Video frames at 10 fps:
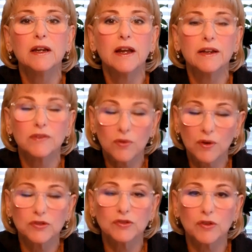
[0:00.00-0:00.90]
and
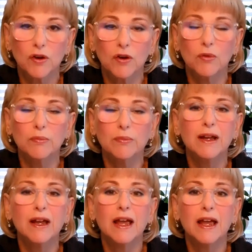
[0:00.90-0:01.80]
crush your home
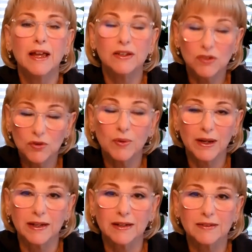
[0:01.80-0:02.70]
and you
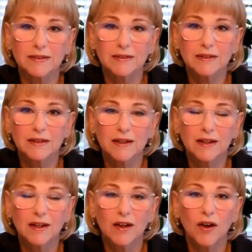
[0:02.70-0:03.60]
in it.
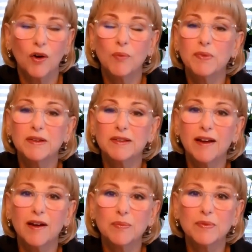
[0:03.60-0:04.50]
Hope this
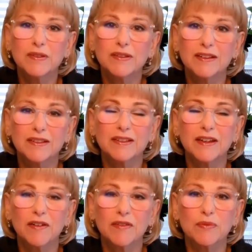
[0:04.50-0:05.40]
helps. This is
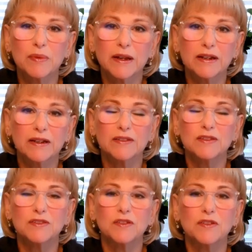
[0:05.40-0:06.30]
Carrie from KDS
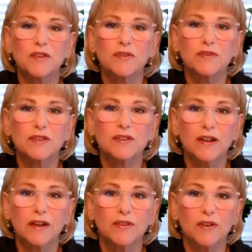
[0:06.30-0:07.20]
Insurance Services.
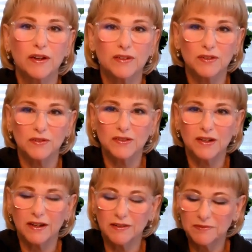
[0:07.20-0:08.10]
Have a great
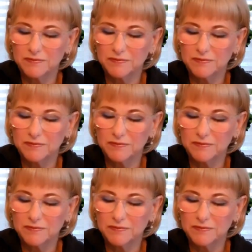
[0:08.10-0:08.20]
Tuesday.